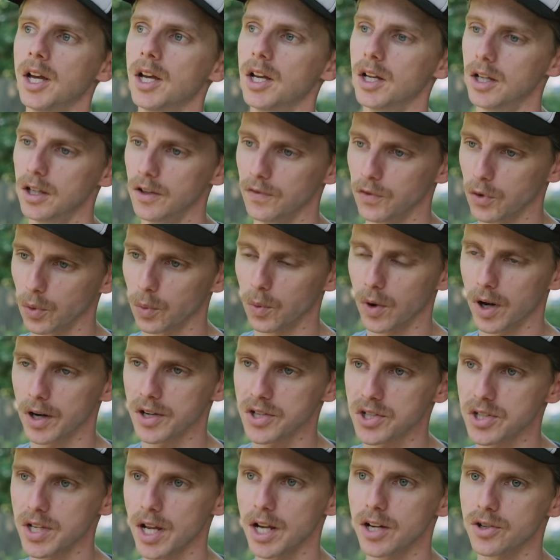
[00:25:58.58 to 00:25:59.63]
If you want
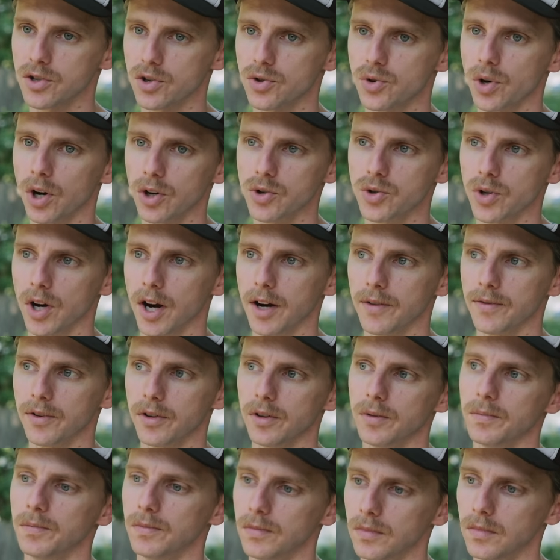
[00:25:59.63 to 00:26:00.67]
to stay as a truck
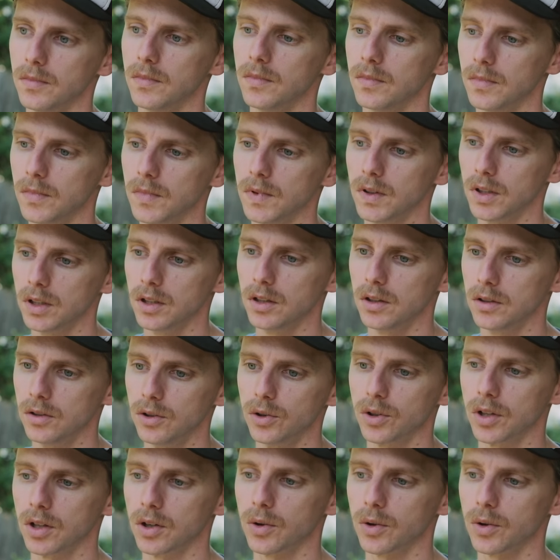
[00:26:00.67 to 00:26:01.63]
driver, you can